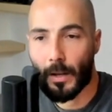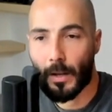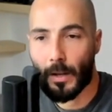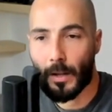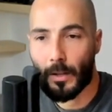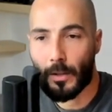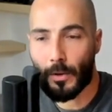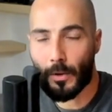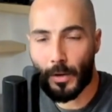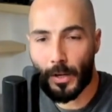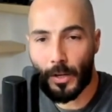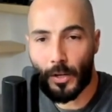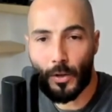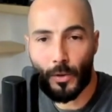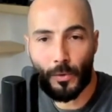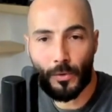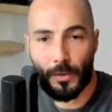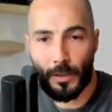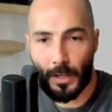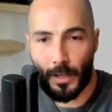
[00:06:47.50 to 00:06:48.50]
You can
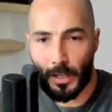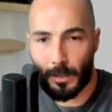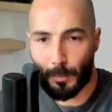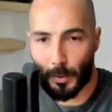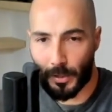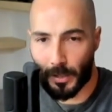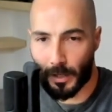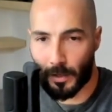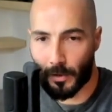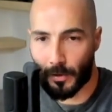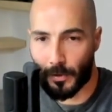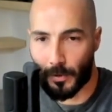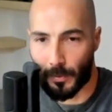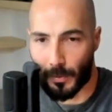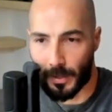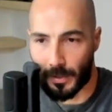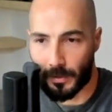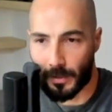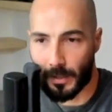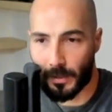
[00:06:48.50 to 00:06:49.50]
use these particular
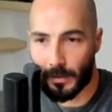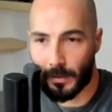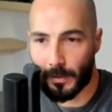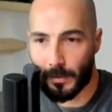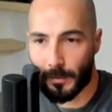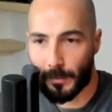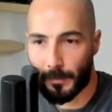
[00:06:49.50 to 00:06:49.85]
heuristics